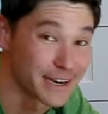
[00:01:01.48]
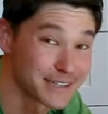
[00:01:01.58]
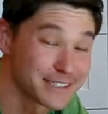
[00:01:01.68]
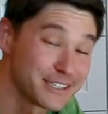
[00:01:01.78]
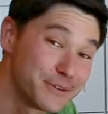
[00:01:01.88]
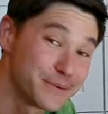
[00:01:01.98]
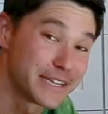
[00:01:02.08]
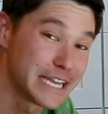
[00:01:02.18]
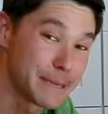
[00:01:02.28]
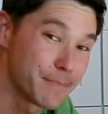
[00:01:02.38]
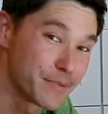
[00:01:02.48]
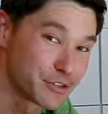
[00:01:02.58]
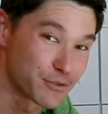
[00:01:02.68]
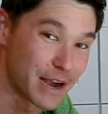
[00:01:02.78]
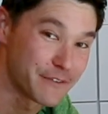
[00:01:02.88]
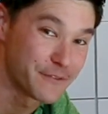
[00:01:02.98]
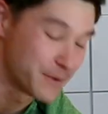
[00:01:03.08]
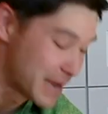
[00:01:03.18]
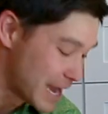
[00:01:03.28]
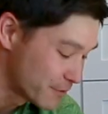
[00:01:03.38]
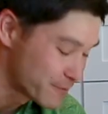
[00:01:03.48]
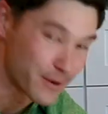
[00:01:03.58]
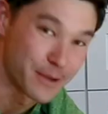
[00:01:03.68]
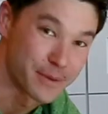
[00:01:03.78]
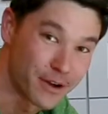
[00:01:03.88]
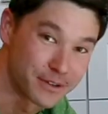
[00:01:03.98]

not to keep the dry food out for him at